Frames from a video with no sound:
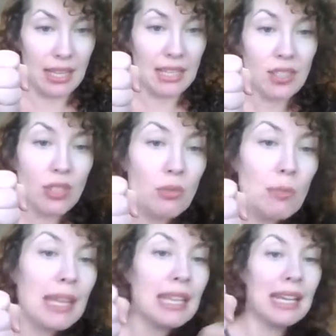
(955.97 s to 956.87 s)
That's you
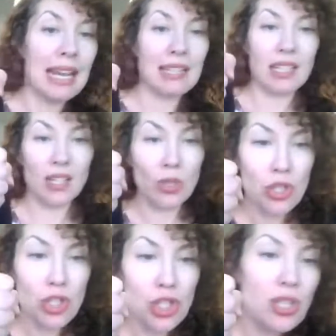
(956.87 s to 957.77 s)
making an exit you
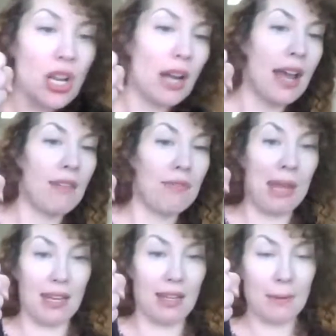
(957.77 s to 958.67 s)
should not have
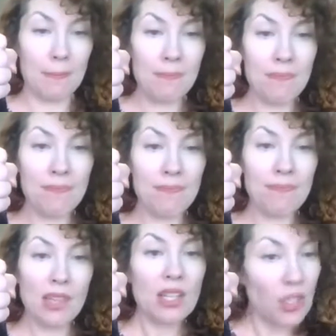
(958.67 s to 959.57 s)
made.
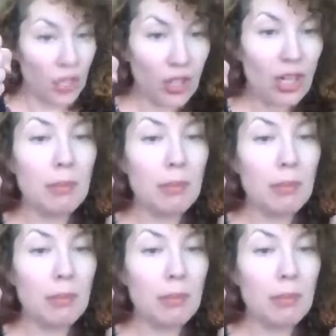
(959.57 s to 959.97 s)
So you're going